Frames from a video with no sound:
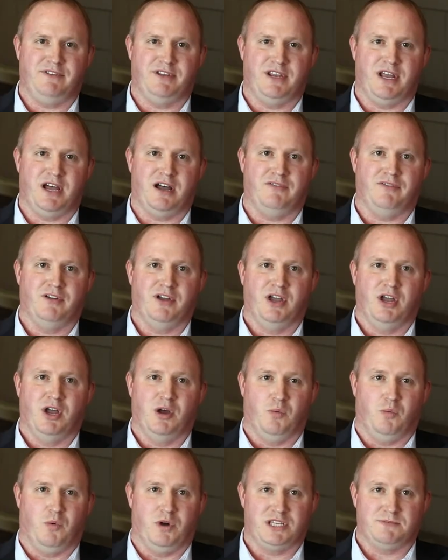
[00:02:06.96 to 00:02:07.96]
enough?
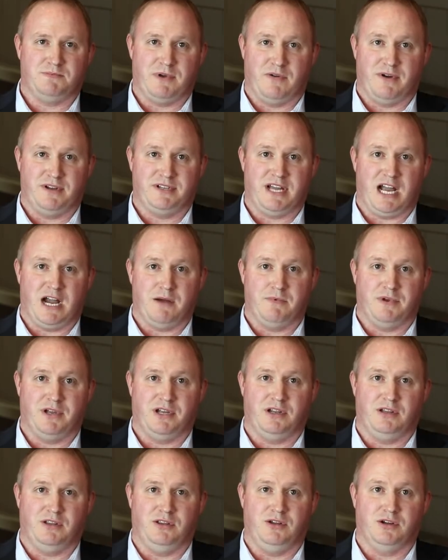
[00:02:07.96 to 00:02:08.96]
What's my retirement
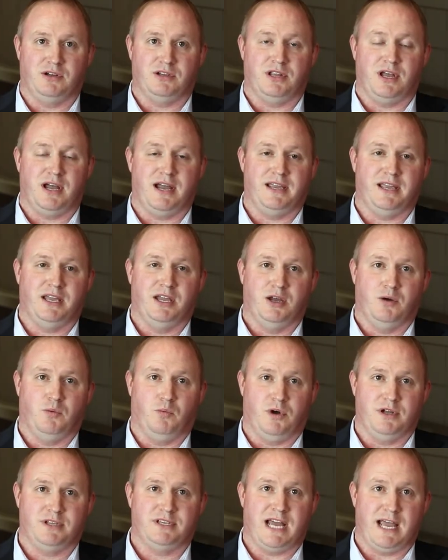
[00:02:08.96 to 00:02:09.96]
going to look like?
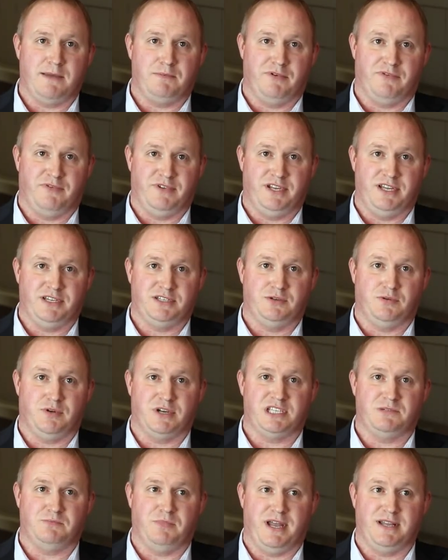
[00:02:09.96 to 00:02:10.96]
What type of additional
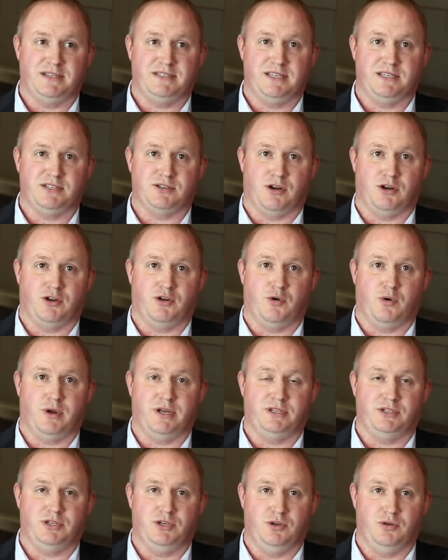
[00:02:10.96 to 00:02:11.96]
expenses are
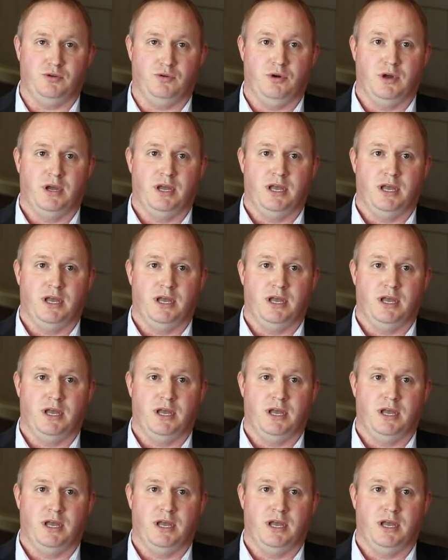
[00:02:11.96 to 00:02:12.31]
going to